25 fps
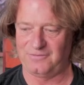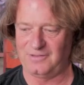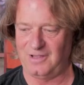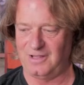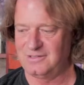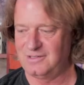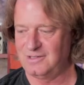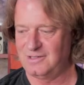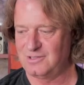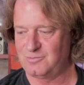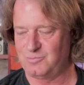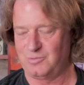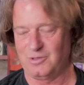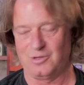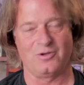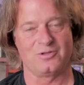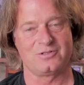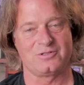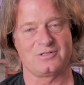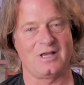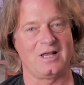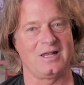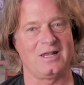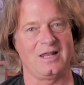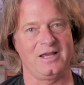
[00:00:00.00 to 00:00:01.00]
done this
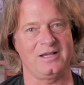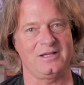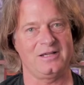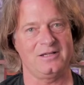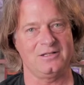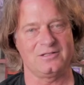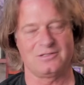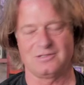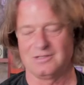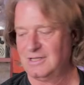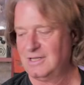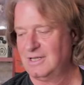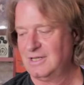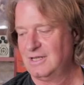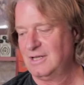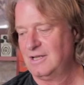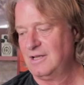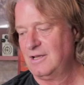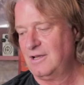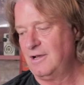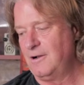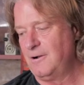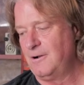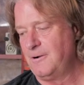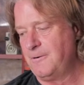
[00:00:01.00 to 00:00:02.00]
because I like it.
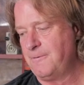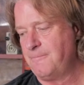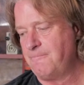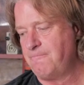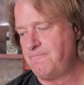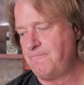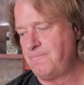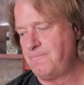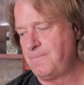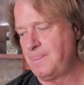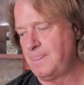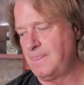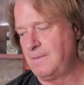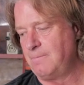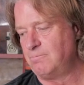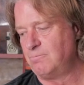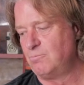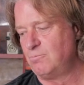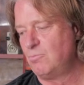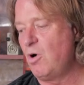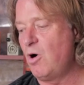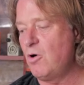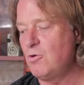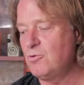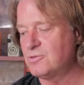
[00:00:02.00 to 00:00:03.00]

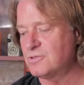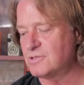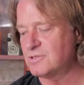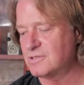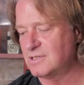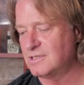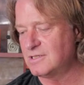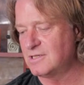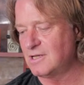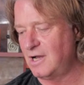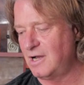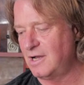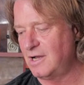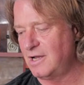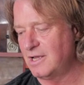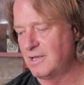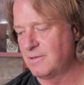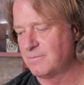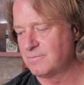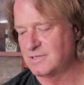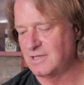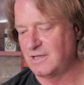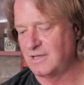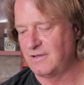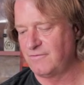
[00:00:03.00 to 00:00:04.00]
Most guitar
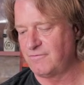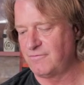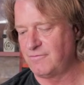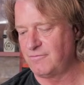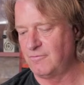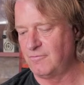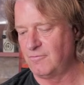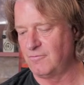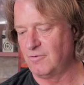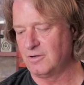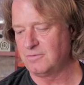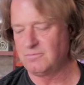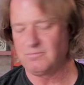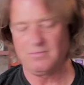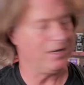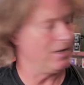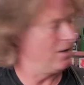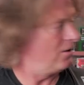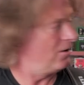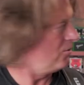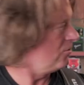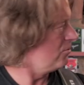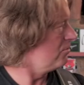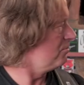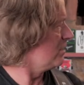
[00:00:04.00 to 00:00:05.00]
amps have 1
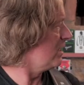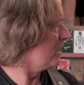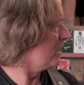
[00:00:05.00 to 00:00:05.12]
mega ohm,